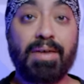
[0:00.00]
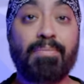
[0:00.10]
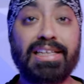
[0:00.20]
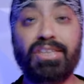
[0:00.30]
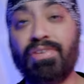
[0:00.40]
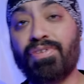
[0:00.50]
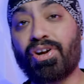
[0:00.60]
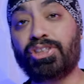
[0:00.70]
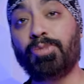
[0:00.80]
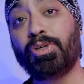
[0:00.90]
By the way, we'll
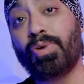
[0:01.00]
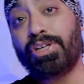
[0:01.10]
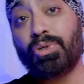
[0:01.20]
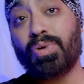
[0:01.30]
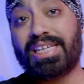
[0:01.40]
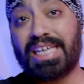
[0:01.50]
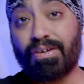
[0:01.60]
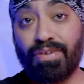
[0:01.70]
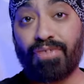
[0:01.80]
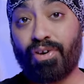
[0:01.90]
also be going to do a
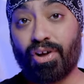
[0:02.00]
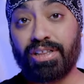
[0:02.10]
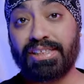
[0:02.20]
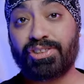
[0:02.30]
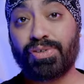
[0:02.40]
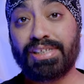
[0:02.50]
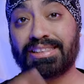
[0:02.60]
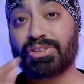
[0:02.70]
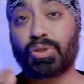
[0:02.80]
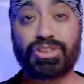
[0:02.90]
giveaway for all these
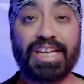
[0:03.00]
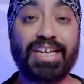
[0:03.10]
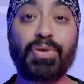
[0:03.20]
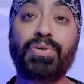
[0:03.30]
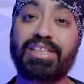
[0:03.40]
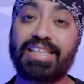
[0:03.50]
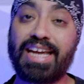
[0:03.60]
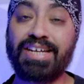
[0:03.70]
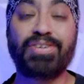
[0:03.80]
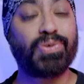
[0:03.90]
units, so stay tuned till the
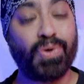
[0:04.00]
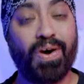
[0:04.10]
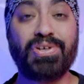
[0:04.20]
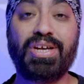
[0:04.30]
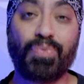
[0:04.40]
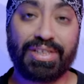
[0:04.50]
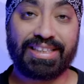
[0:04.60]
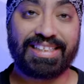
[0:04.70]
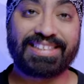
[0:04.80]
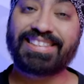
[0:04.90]
end to know how you can win
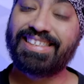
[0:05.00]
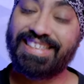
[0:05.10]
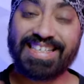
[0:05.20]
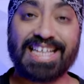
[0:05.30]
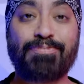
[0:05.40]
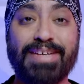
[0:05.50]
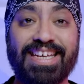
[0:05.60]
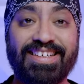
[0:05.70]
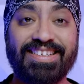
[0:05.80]
these. Let's begin.